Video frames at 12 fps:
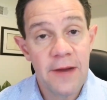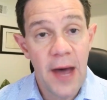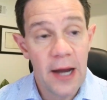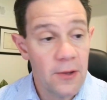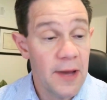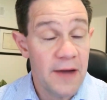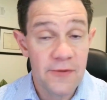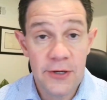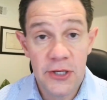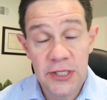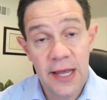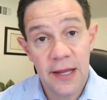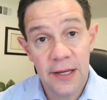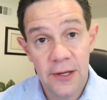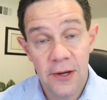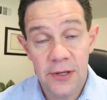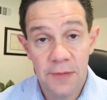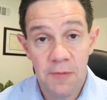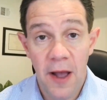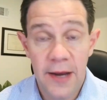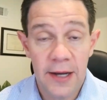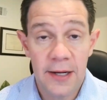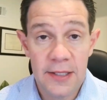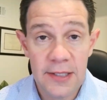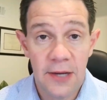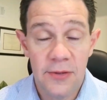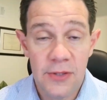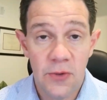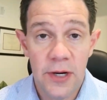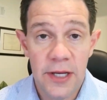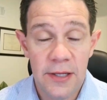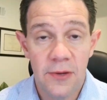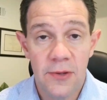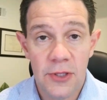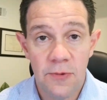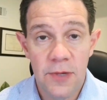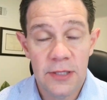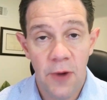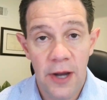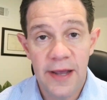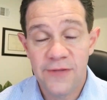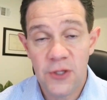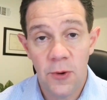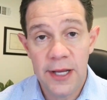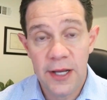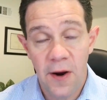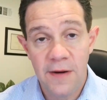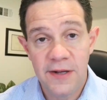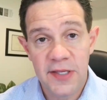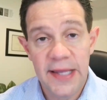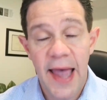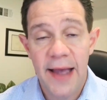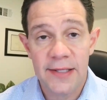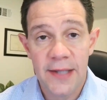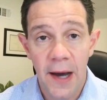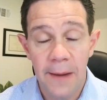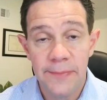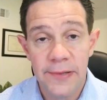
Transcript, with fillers: amount of leverage saying, you know, you're probably not going to sell the 20, you know, there's a reason why you have 20 cars stacked up.